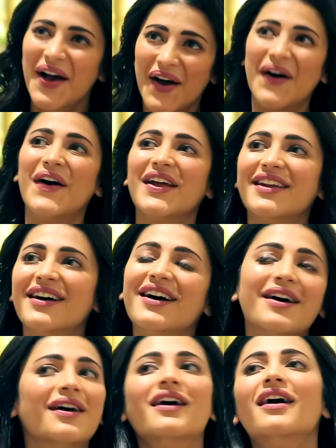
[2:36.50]

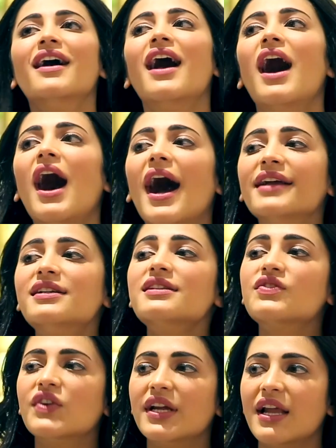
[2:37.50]
I
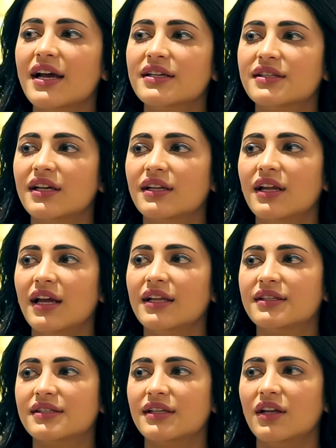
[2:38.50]
just realized that
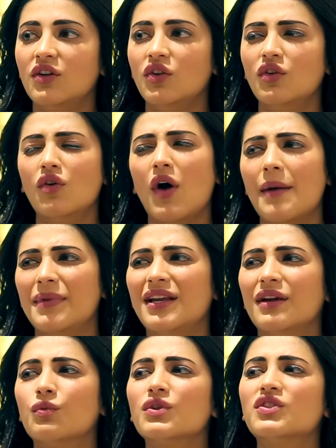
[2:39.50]

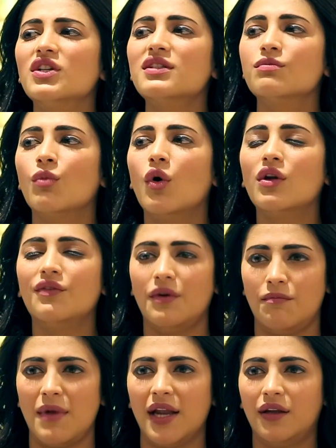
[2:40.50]
it was just more of a
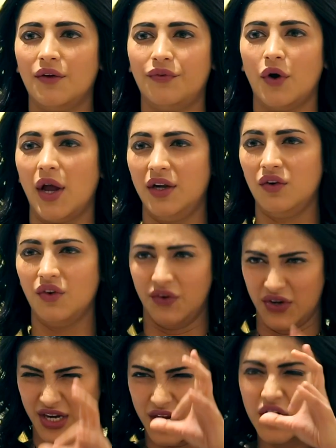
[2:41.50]
metaphor. I don't
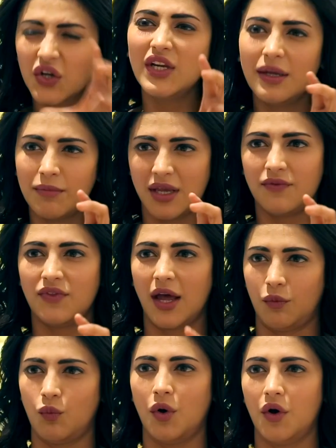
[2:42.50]
really mean
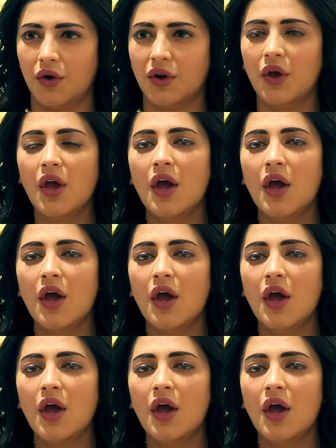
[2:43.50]
that word.